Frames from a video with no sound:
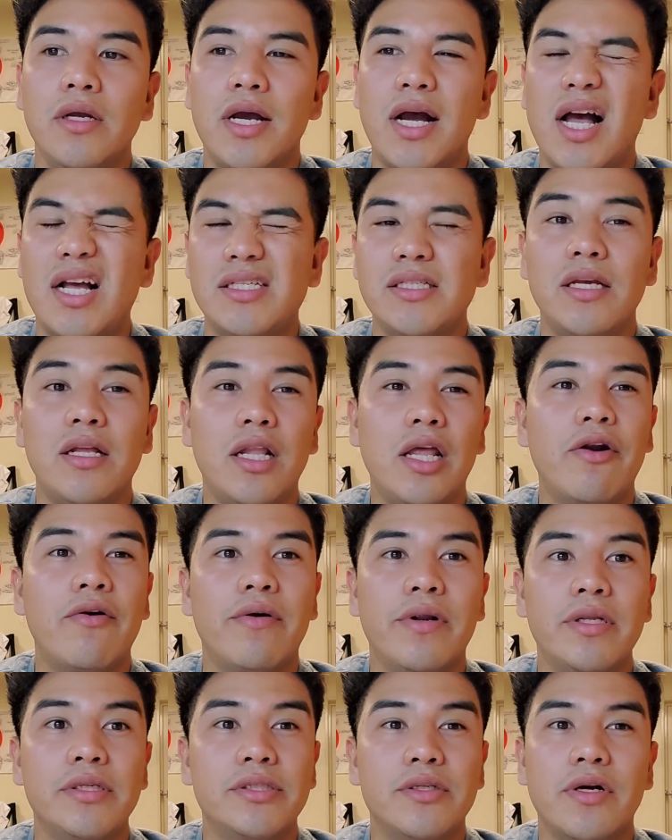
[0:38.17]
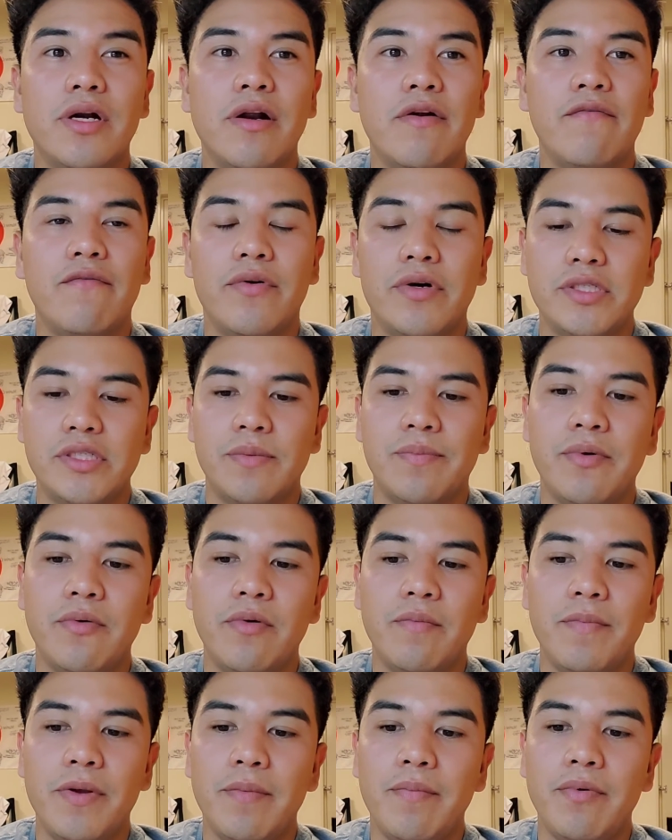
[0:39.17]
I see a lot on Instagram, for example,
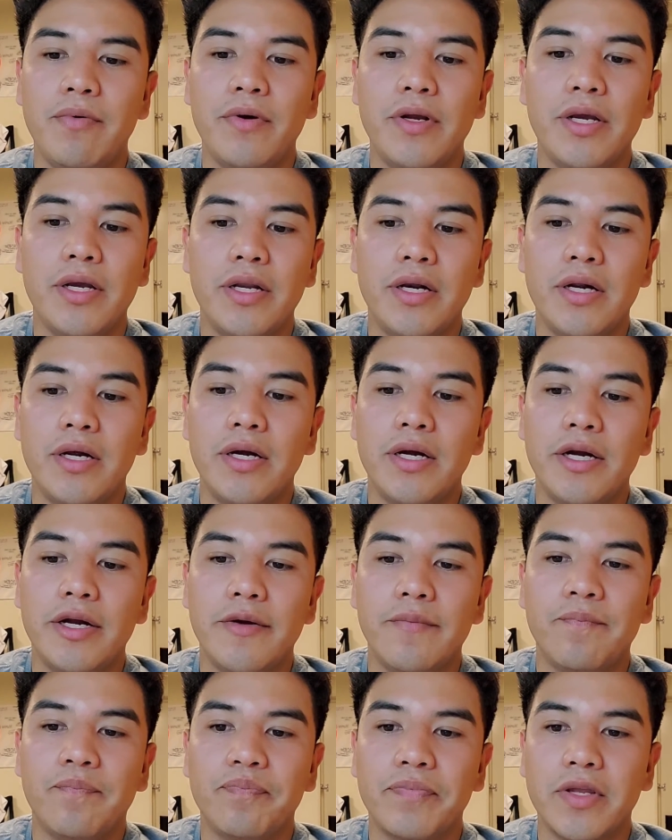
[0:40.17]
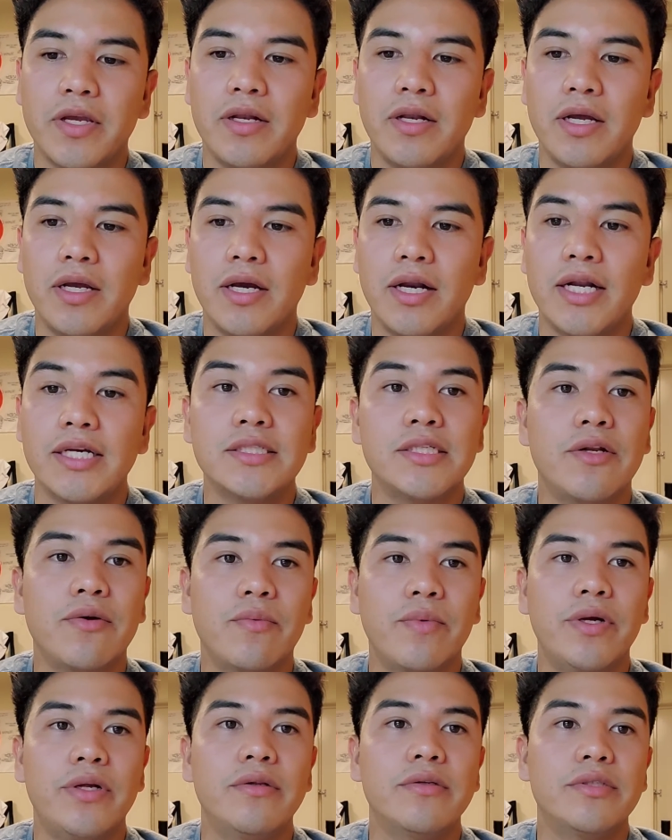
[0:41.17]
when people get uh, like a nice set of
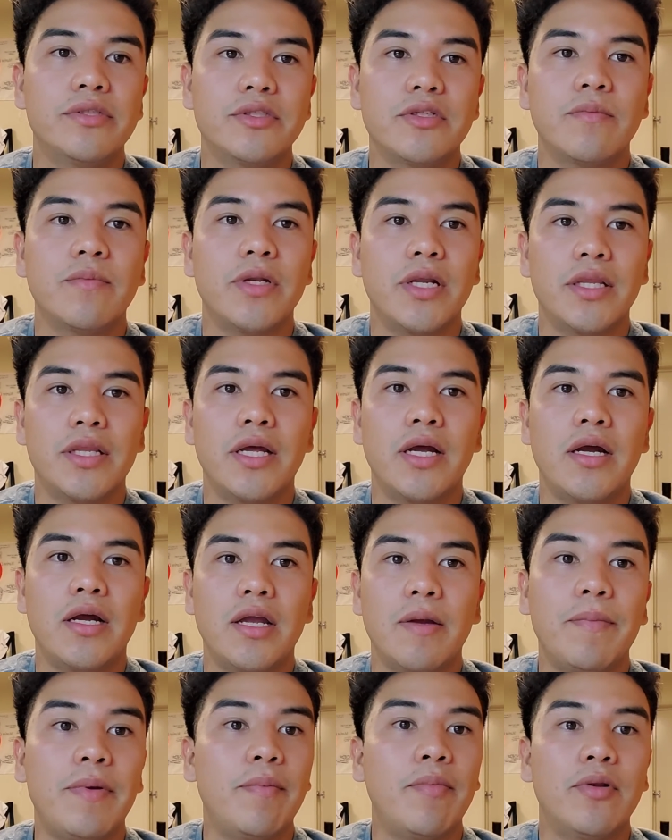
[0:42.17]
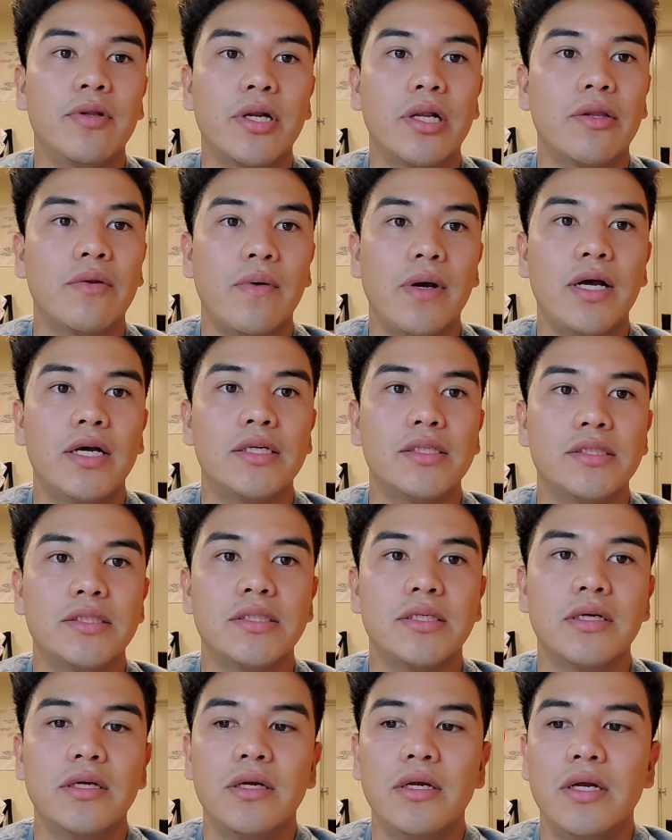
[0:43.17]
wheels or something like that, and people try to ask
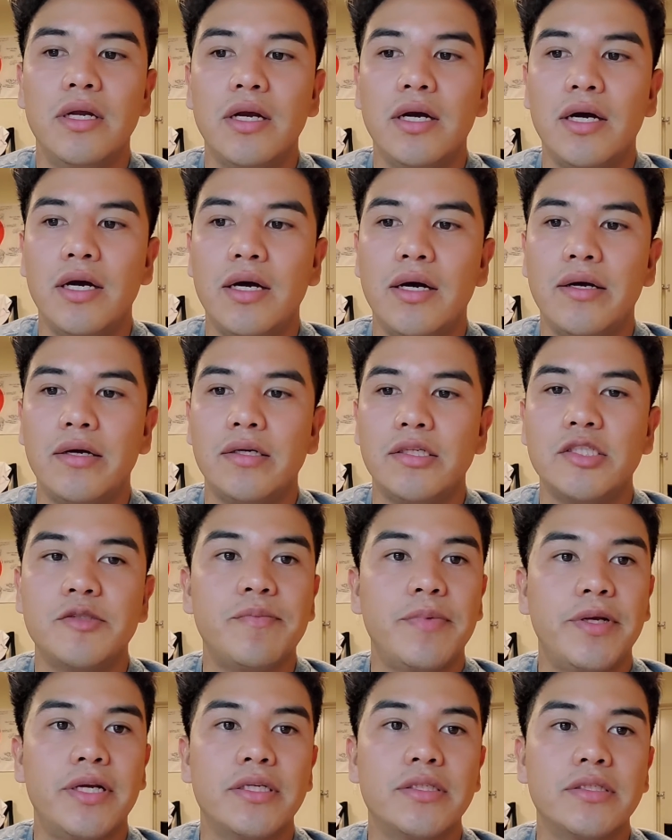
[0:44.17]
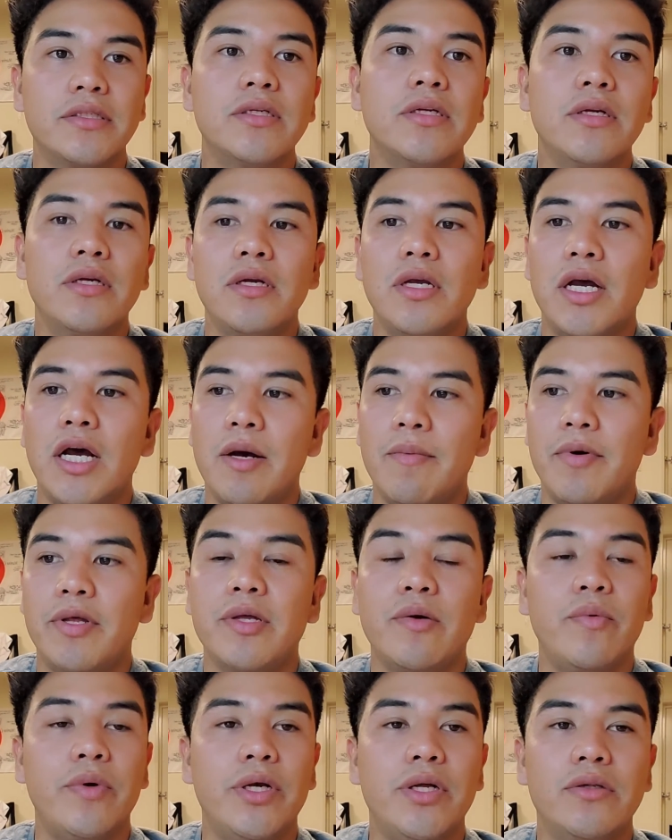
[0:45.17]
uh, specs about the
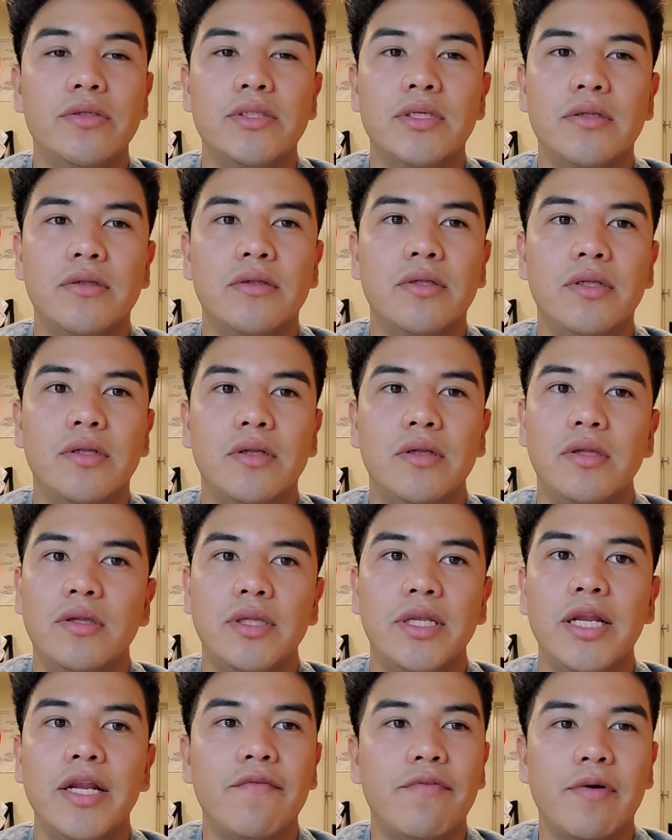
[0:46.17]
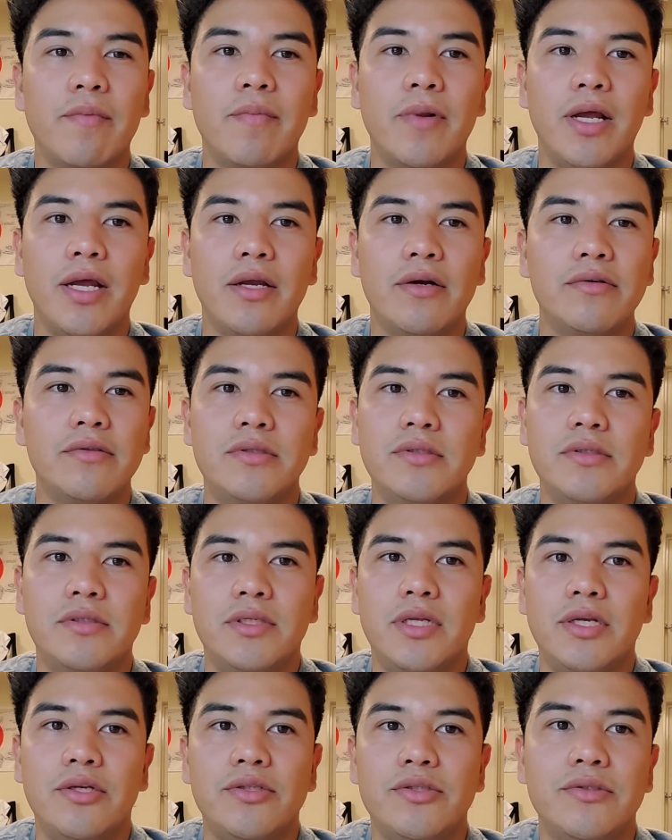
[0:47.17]
wheels and they never reply because
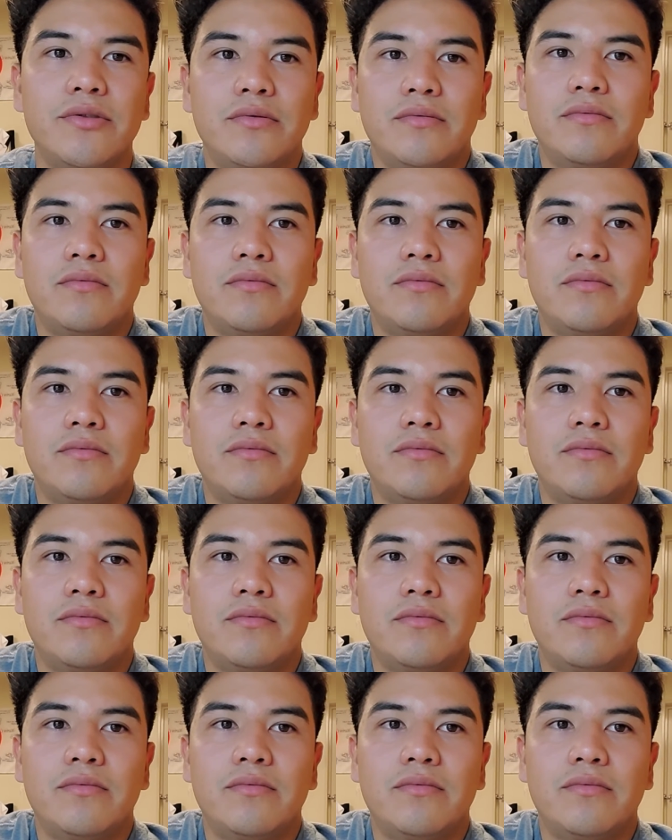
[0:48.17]
they just